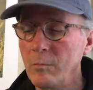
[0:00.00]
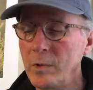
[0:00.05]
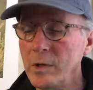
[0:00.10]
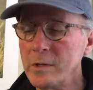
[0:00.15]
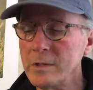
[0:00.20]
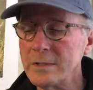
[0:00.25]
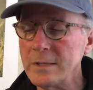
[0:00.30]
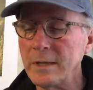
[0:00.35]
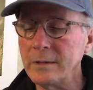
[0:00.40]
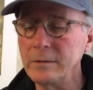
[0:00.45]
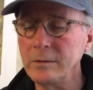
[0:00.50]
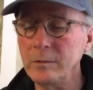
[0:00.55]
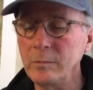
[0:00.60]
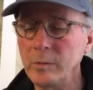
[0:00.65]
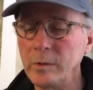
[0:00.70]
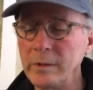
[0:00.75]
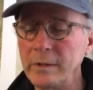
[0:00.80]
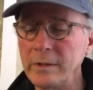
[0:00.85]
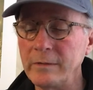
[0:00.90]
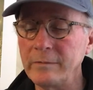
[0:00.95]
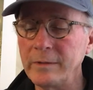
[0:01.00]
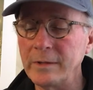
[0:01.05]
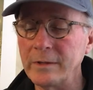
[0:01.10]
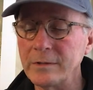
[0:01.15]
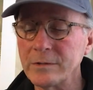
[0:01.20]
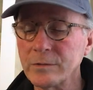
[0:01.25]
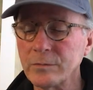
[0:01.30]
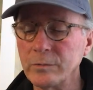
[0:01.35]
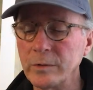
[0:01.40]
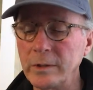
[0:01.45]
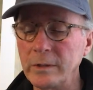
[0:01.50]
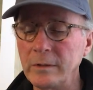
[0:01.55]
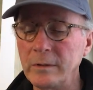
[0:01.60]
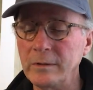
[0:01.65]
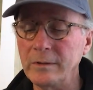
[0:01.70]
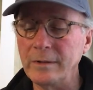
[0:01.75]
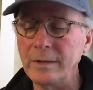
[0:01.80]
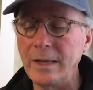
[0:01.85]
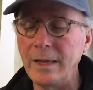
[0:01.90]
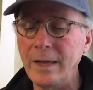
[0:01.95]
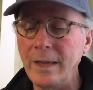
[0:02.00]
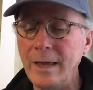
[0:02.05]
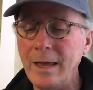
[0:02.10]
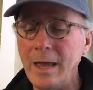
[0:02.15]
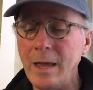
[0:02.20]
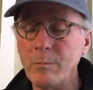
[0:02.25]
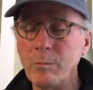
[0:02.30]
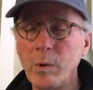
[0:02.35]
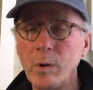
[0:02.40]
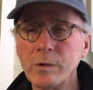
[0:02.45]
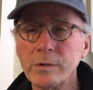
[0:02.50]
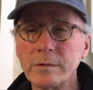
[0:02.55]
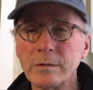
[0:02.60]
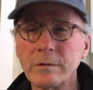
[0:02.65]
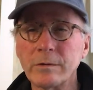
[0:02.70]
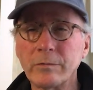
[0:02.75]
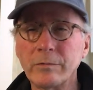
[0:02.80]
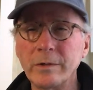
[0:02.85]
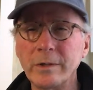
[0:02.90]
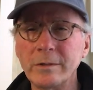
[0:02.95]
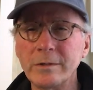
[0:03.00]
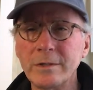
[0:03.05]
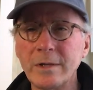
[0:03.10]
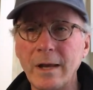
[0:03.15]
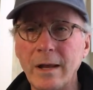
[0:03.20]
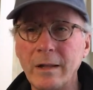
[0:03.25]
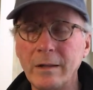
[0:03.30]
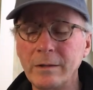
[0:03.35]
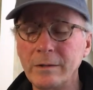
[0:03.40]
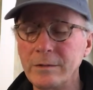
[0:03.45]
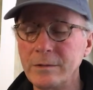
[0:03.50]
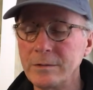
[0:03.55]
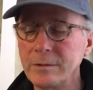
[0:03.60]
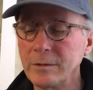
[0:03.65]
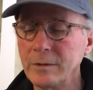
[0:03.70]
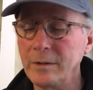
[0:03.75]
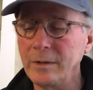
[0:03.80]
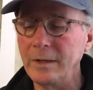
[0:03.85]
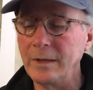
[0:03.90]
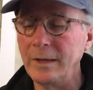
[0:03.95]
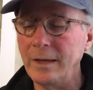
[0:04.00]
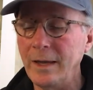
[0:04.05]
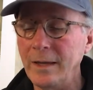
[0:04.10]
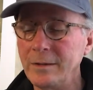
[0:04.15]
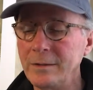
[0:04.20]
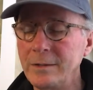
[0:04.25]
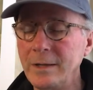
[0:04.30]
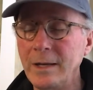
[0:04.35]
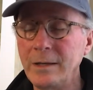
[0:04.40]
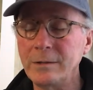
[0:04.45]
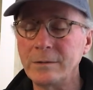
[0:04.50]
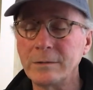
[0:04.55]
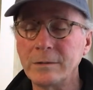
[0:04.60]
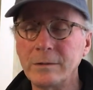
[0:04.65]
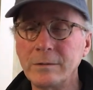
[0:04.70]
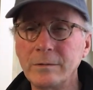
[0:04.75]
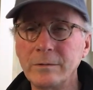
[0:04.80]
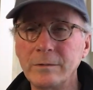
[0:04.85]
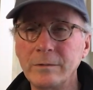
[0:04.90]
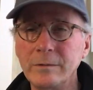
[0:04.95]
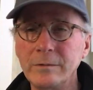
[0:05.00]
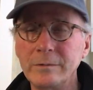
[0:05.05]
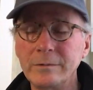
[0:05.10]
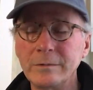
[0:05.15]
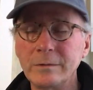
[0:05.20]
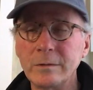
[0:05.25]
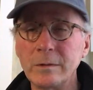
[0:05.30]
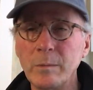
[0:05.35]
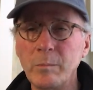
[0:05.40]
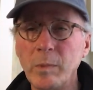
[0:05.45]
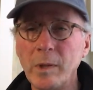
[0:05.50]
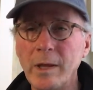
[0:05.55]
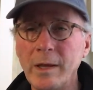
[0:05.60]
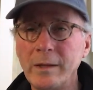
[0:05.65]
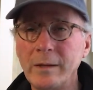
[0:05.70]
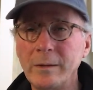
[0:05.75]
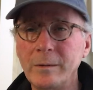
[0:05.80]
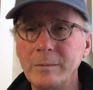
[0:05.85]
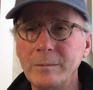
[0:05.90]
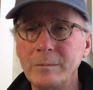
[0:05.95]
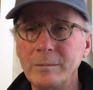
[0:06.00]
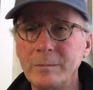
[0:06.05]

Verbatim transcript: Because I do believe that it's real and poses a real challenge and danger to the planet.